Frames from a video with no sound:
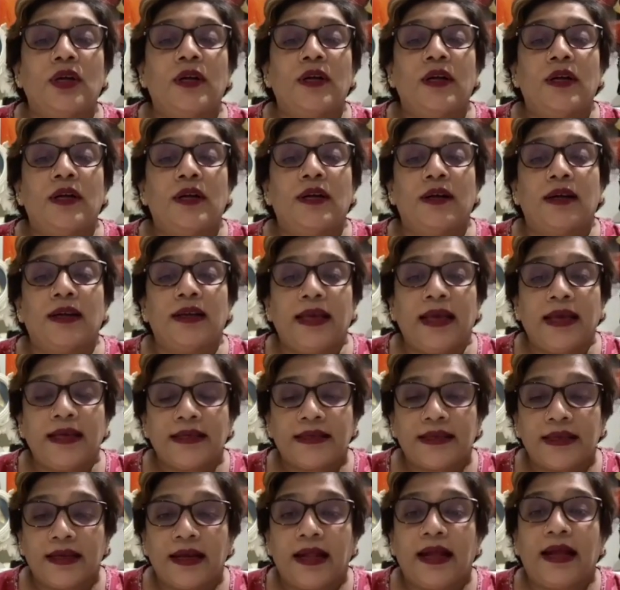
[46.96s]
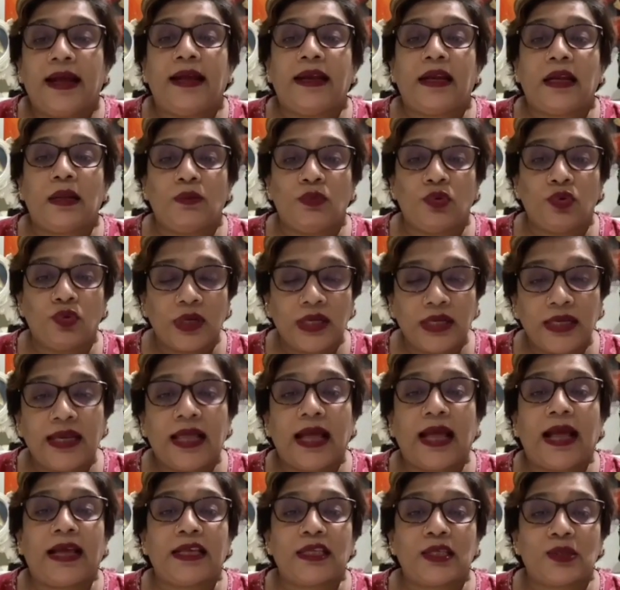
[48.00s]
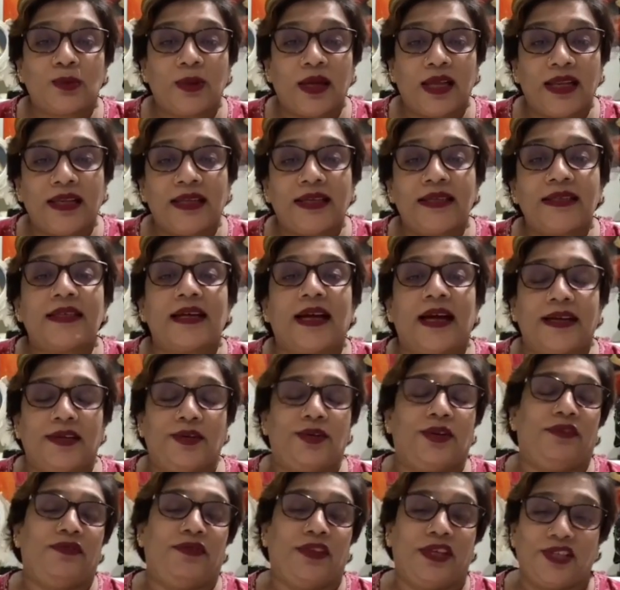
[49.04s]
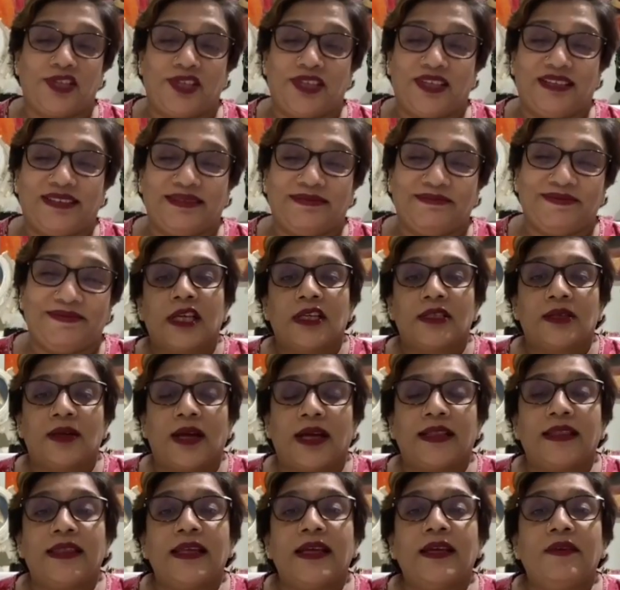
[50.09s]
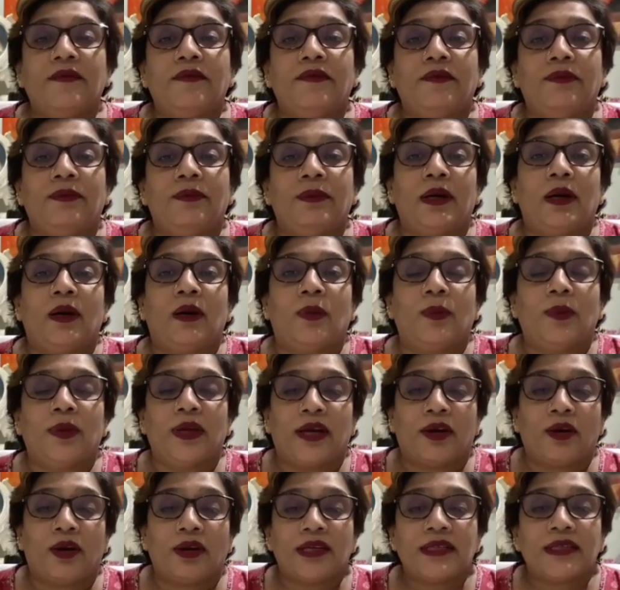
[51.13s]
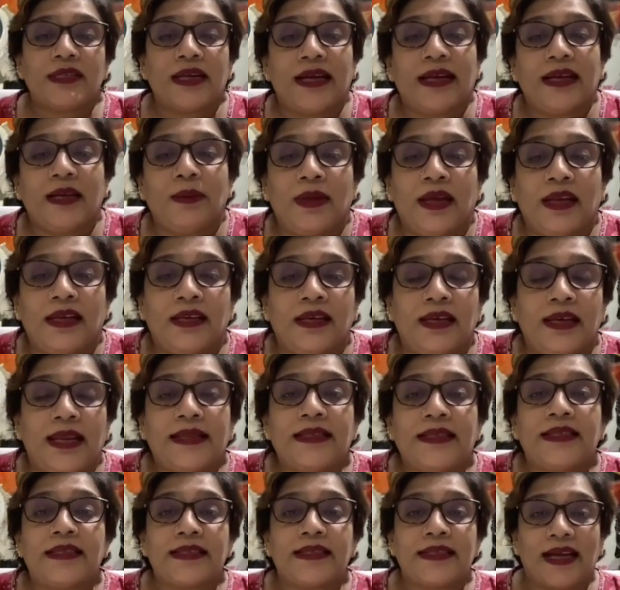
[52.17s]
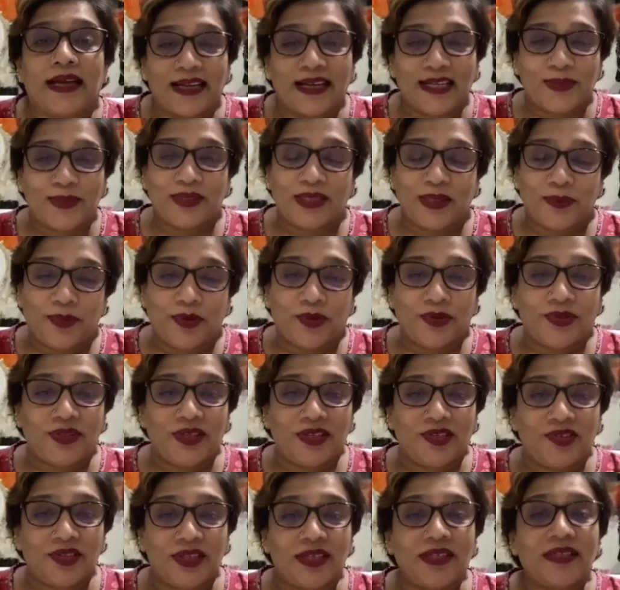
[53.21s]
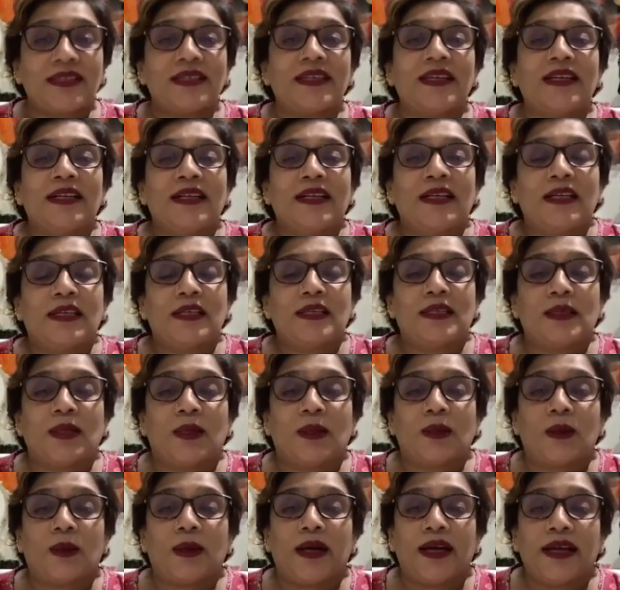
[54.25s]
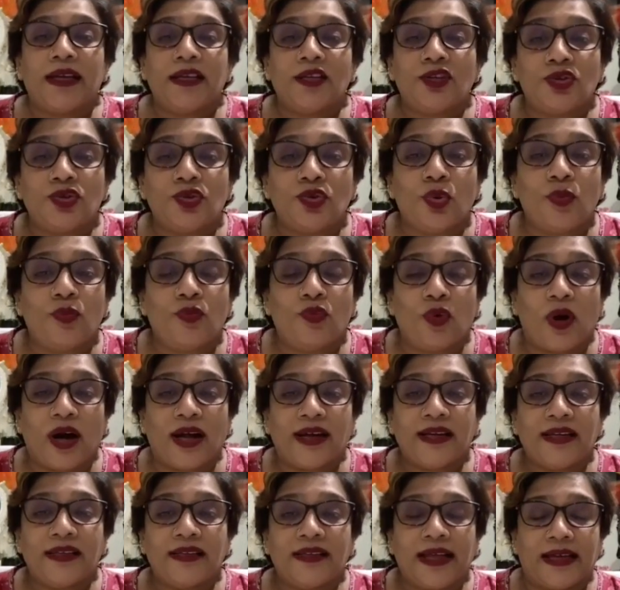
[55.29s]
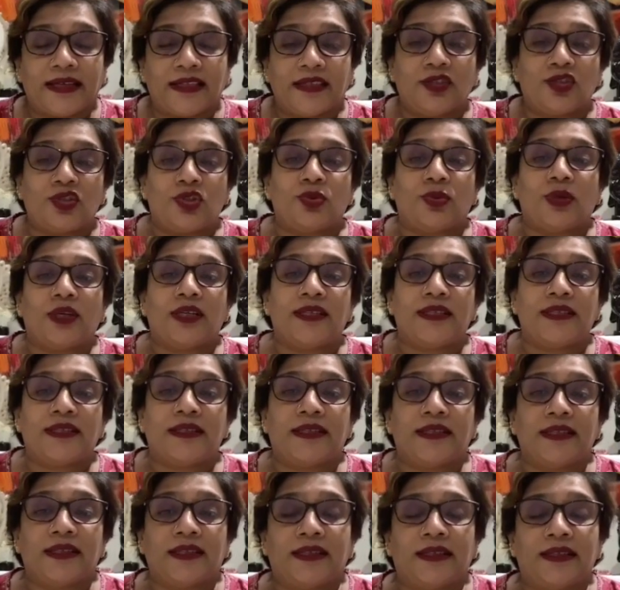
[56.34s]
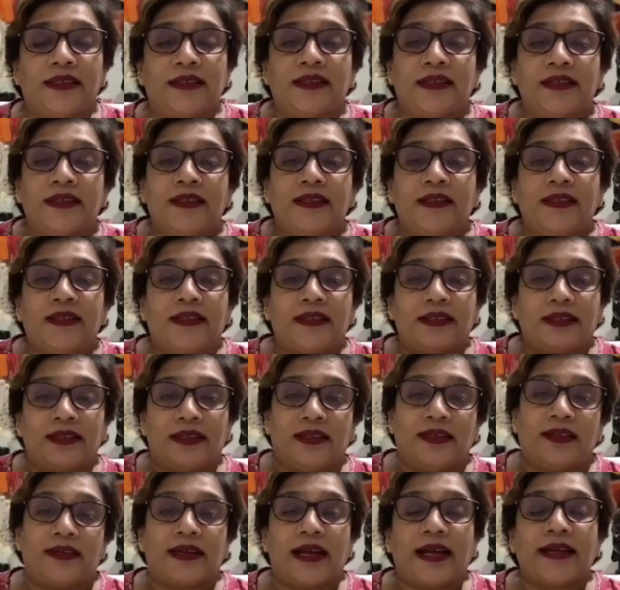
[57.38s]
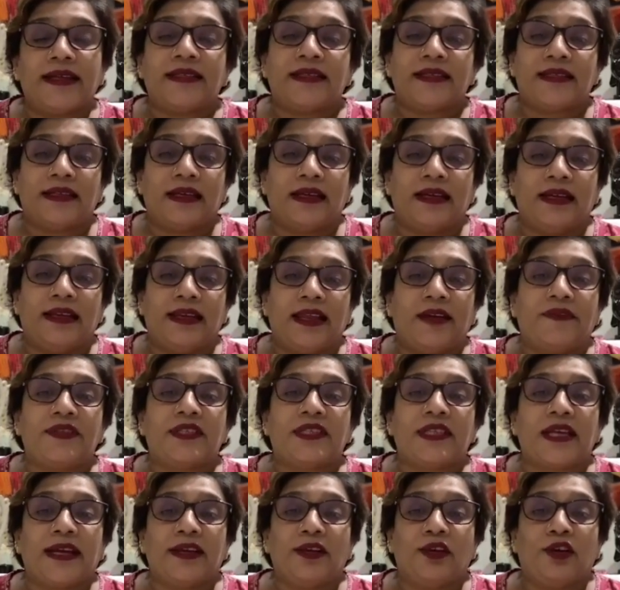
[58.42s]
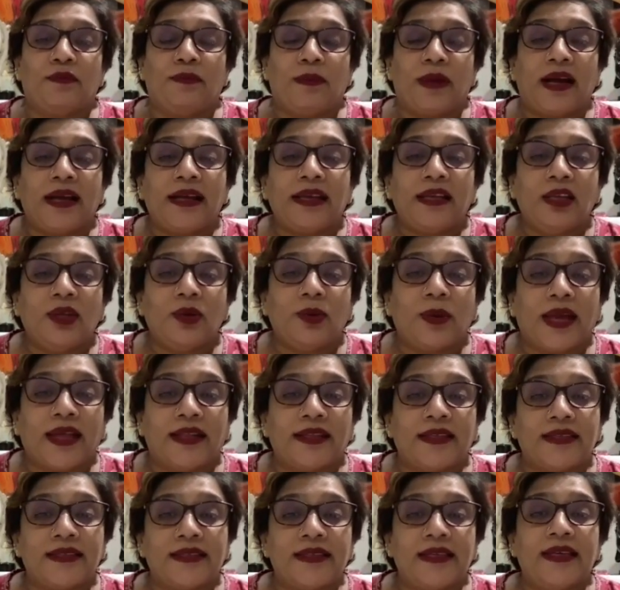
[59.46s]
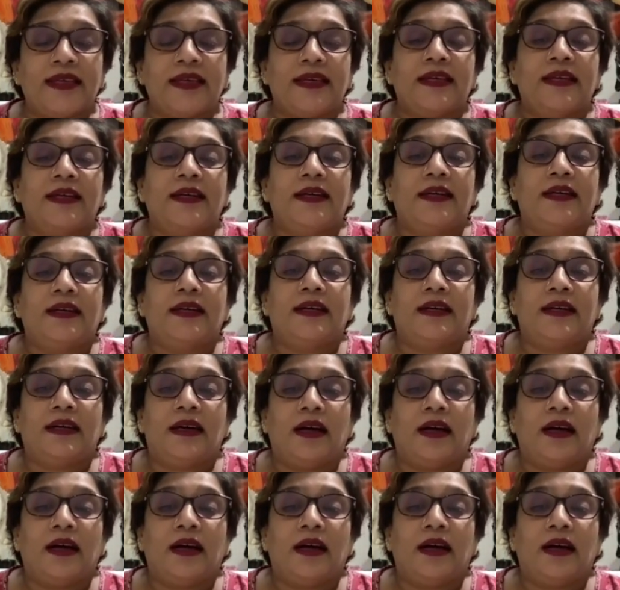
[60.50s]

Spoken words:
laser hair removal as well as Hydrafacial. So I think we are on time, and let's start with the procedures. So in room 1, that is towards the left side of mine, you can see a